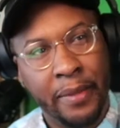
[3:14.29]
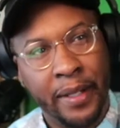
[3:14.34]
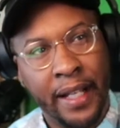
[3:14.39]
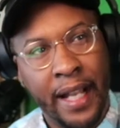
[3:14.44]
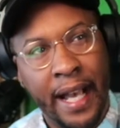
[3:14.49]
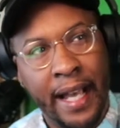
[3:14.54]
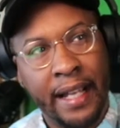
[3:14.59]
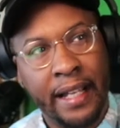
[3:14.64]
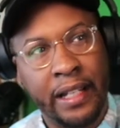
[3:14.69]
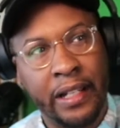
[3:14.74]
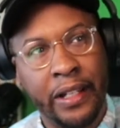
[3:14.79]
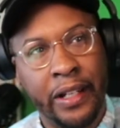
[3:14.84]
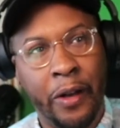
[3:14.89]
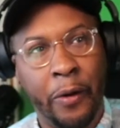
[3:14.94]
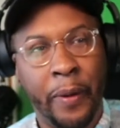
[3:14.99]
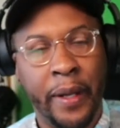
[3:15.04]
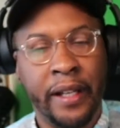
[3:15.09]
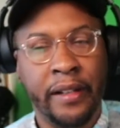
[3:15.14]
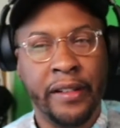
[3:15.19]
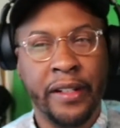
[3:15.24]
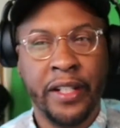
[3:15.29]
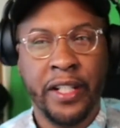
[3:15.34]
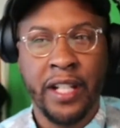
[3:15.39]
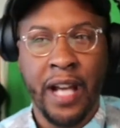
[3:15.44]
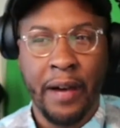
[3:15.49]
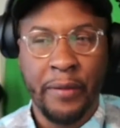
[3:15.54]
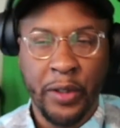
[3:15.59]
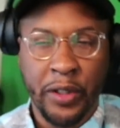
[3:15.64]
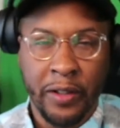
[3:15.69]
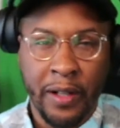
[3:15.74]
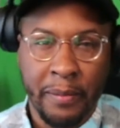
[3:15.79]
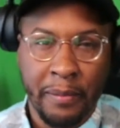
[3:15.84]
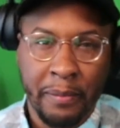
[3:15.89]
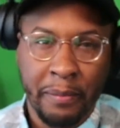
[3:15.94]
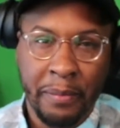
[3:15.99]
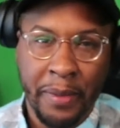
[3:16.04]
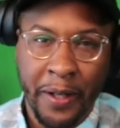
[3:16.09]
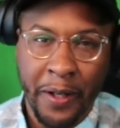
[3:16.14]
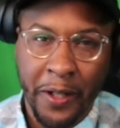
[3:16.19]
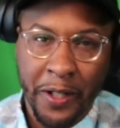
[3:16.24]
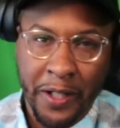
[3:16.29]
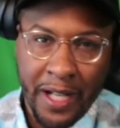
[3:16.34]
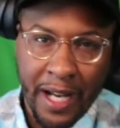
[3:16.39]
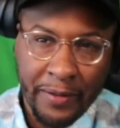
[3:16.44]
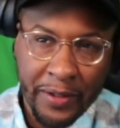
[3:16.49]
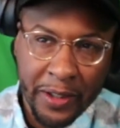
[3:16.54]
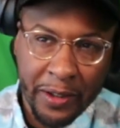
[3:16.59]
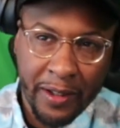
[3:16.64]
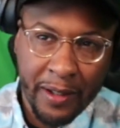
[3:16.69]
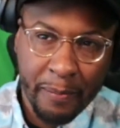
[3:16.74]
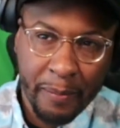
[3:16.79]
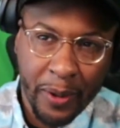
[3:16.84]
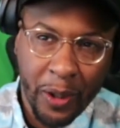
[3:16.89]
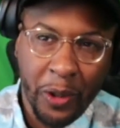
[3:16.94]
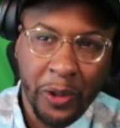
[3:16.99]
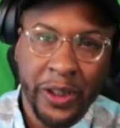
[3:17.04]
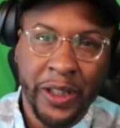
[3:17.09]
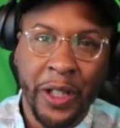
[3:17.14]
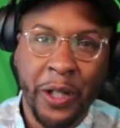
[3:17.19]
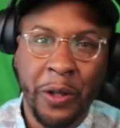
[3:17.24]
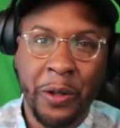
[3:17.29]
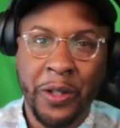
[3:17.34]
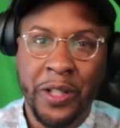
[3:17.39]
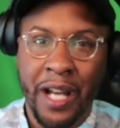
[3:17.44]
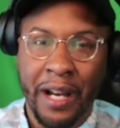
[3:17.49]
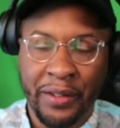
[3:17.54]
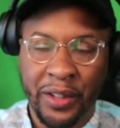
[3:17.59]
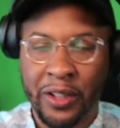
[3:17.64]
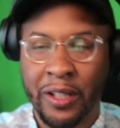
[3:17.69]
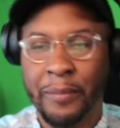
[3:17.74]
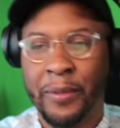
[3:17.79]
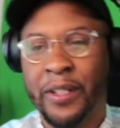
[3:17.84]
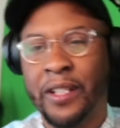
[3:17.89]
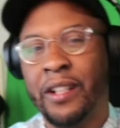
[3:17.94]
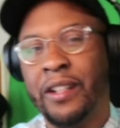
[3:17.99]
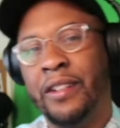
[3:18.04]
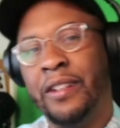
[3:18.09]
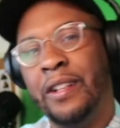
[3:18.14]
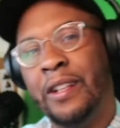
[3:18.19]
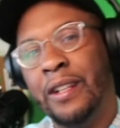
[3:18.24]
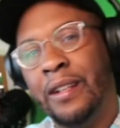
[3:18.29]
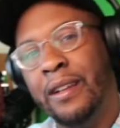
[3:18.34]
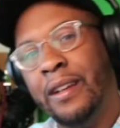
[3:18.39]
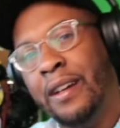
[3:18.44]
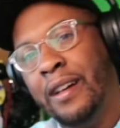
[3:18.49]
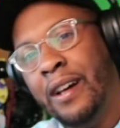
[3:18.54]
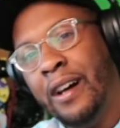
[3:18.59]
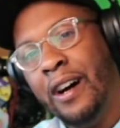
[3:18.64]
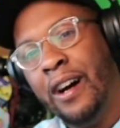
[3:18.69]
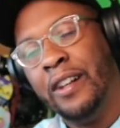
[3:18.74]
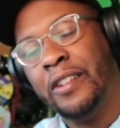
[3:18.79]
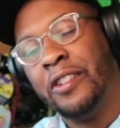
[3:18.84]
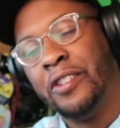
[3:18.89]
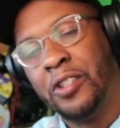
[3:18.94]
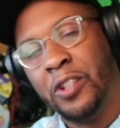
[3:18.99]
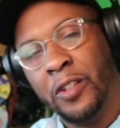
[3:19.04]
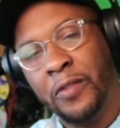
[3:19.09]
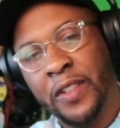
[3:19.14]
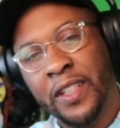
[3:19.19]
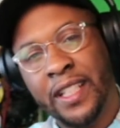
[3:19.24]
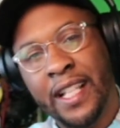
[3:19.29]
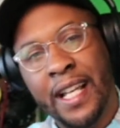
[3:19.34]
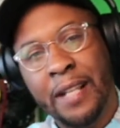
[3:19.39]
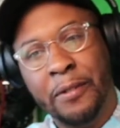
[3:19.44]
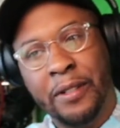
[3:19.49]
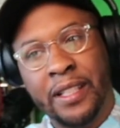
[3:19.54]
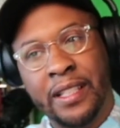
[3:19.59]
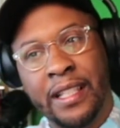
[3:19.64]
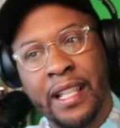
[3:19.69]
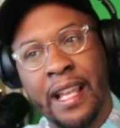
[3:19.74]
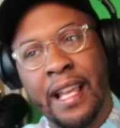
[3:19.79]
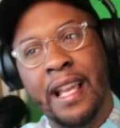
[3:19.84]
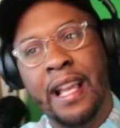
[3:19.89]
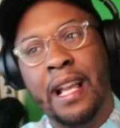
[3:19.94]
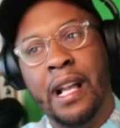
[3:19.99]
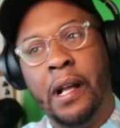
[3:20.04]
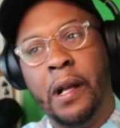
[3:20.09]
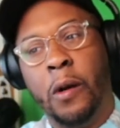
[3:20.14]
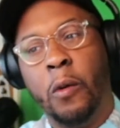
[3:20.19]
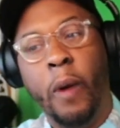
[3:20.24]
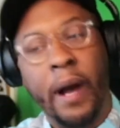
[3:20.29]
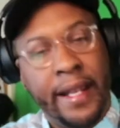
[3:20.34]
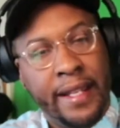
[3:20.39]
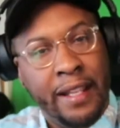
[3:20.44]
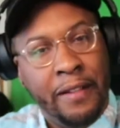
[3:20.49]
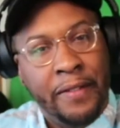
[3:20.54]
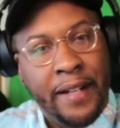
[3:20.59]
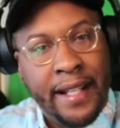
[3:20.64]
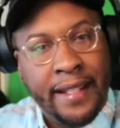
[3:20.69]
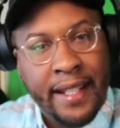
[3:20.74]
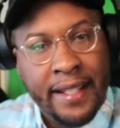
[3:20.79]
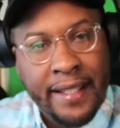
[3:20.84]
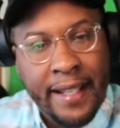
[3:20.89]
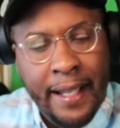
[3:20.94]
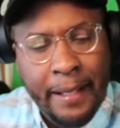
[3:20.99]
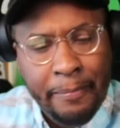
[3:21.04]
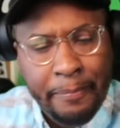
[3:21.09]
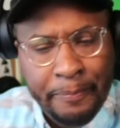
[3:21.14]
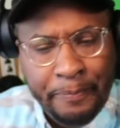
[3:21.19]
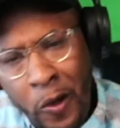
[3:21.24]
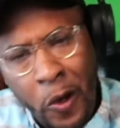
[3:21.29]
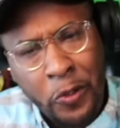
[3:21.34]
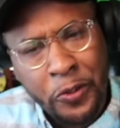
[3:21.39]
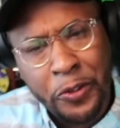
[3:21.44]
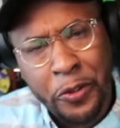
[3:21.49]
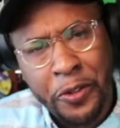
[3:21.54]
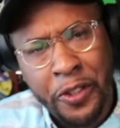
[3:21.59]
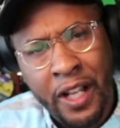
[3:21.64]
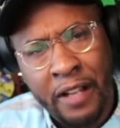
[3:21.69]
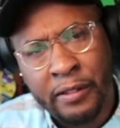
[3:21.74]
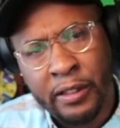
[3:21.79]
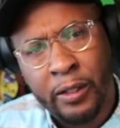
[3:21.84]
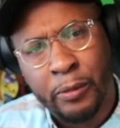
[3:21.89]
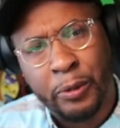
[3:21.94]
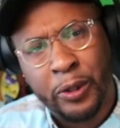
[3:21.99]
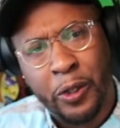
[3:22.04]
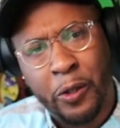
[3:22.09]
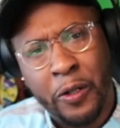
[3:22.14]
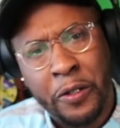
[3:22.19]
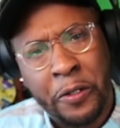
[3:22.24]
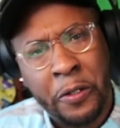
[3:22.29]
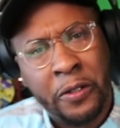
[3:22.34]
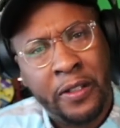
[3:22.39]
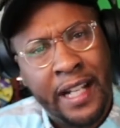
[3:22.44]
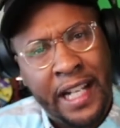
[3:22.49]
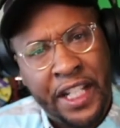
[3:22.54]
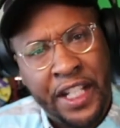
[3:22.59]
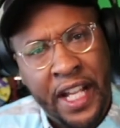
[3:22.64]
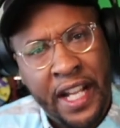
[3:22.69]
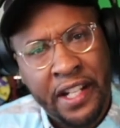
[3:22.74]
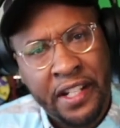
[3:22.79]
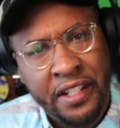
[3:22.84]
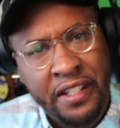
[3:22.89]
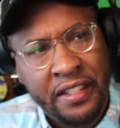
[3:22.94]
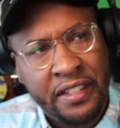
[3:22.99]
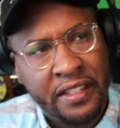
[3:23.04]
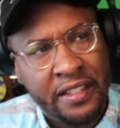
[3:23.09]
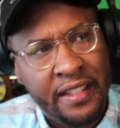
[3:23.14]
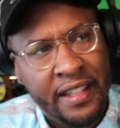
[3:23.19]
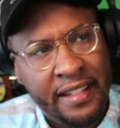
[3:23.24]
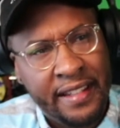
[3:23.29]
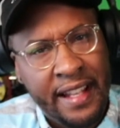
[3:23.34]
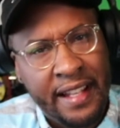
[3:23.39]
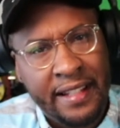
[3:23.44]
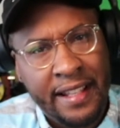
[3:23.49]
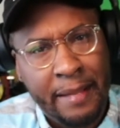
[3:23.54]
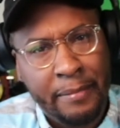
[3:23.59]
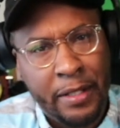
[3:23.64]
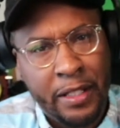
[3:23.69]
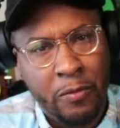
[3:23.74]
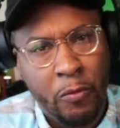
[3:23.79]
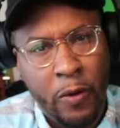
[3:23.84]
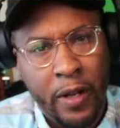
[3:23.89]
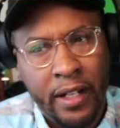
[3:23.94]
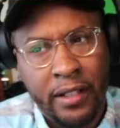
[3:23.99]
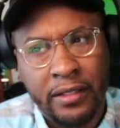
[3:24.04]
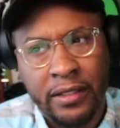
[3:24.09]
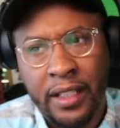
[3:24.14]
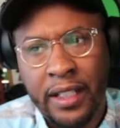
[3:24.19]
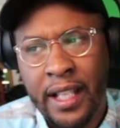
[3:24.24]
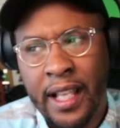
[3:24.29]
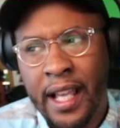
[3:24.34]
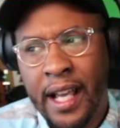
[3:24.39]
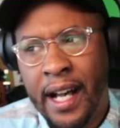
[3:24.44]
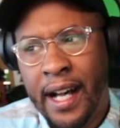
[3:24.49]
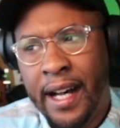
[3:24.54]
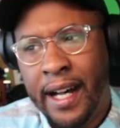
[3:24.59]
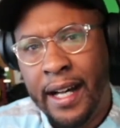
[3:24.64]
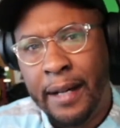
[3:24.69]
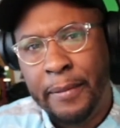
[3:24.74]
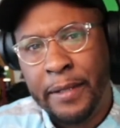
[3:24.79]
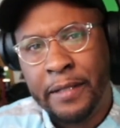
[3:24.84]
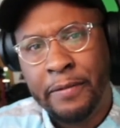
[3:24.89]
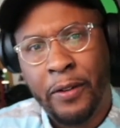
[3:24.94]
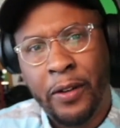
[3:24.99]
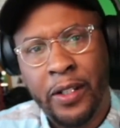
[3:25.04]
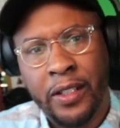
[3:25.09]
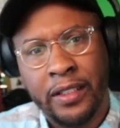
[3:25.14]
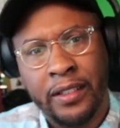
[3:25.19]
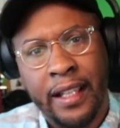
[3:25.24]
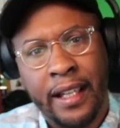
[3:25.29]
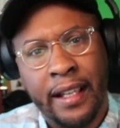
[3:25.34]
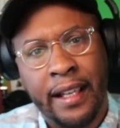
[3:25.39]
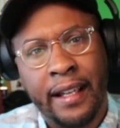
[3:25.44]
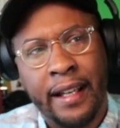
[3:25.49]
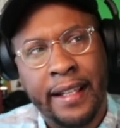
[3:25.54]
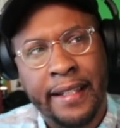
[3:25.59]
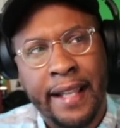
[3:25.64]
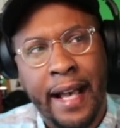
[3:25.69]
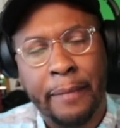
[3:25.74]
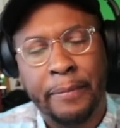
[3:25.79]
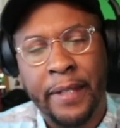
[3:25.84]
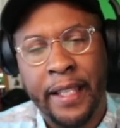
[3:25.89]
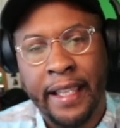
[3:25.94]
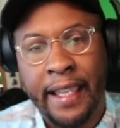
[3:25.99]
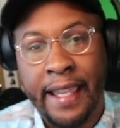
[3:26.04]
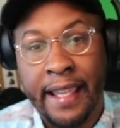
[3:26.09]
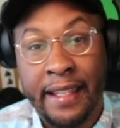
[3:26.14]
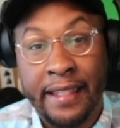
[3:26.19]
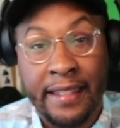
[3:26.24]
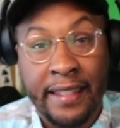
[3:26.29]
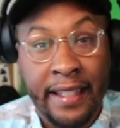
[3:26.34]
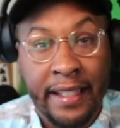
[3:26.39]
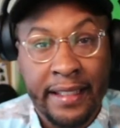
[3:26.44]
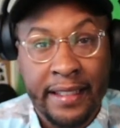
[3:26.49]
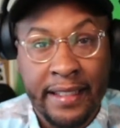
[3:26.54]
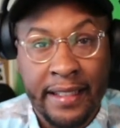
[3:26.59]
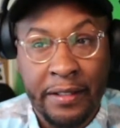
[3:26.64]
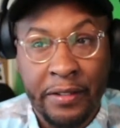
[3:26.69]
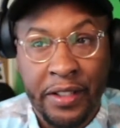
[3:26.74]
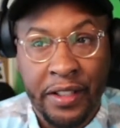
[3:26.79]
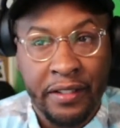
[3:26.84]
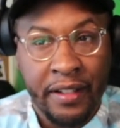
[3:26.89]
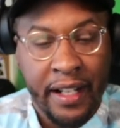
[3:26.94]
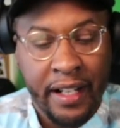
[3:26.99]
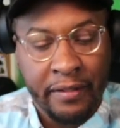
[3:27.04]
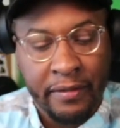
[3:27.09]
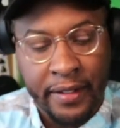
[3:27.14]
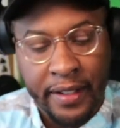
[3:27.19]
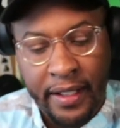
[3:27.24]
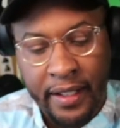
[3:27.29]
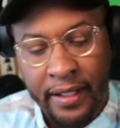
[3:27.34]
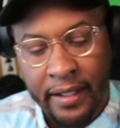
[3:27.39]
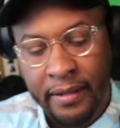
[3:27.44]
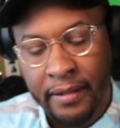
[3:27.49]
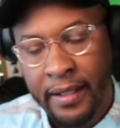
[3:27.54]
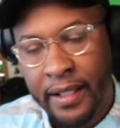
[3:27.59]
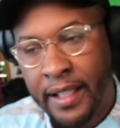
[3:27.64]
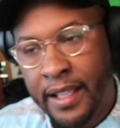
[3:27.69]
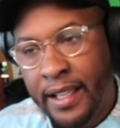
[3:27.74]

but knowing JavaScript, pure JavaScript, but also JavaScript on the server side was quite different at the time. Also, JavaScript was going through a lot of changes at that time as well. As far as adopting ES6, there was a lot of